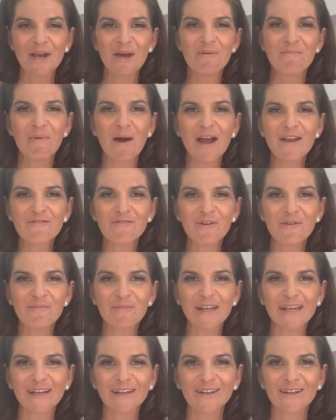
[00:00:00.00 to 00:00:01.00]
Bye from me
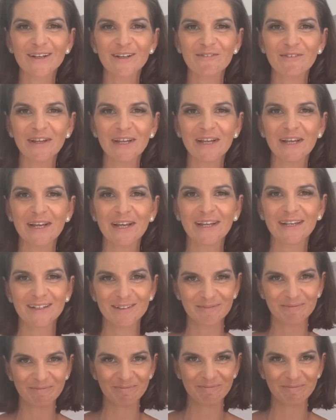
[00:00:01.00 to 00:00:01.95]
at Cook Vegan.